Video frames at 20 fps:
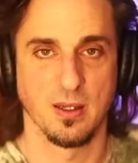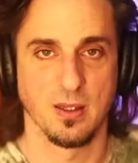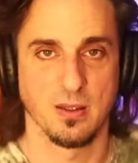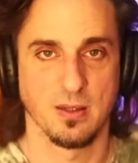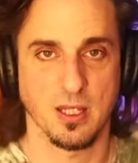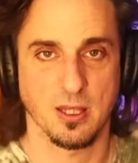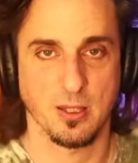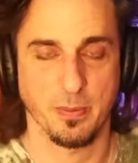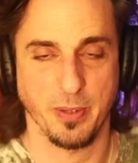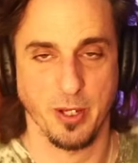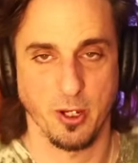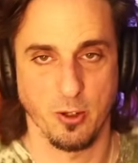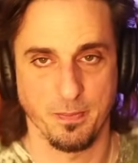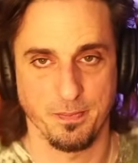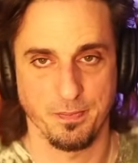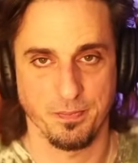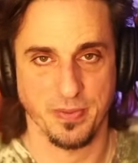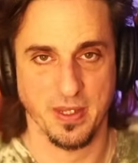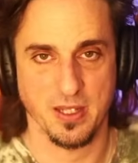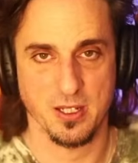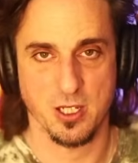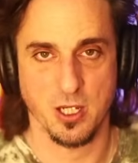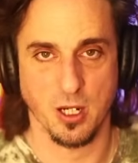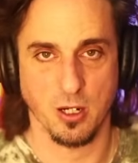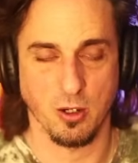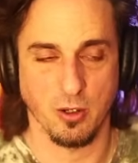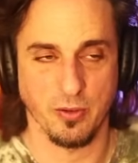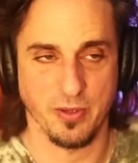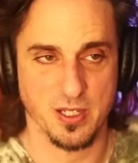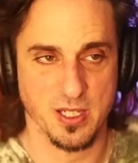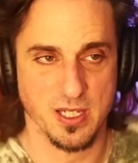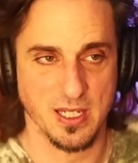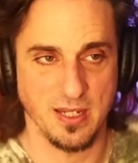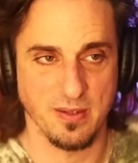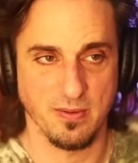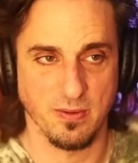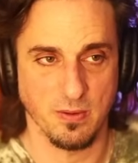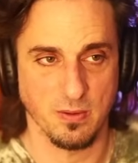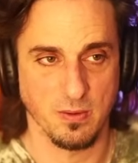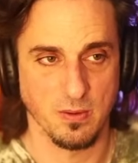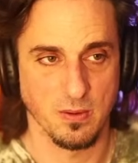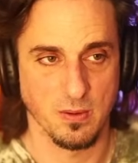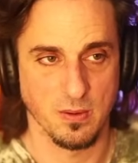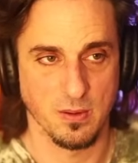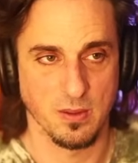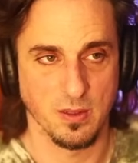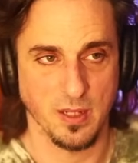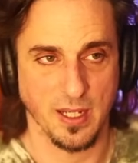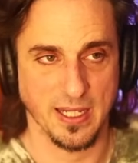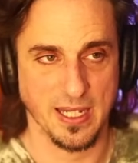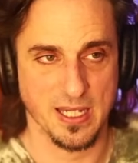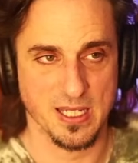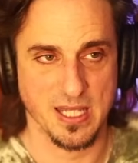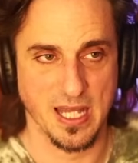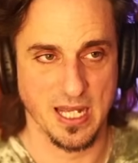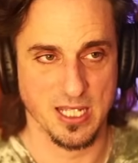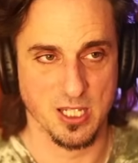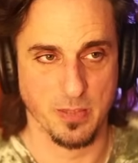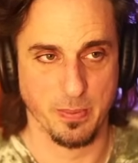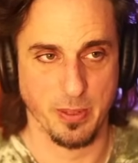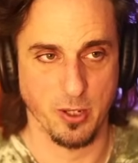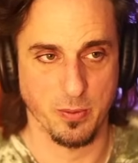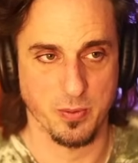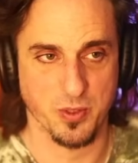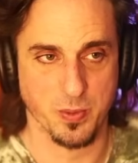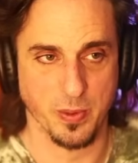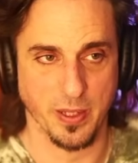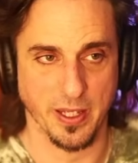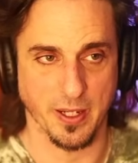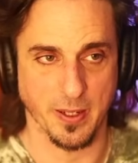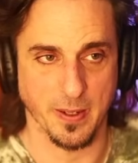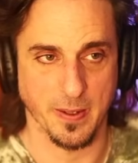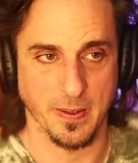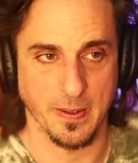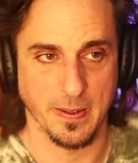that the Pope has done all this evil? I guess that's a Pope splainer.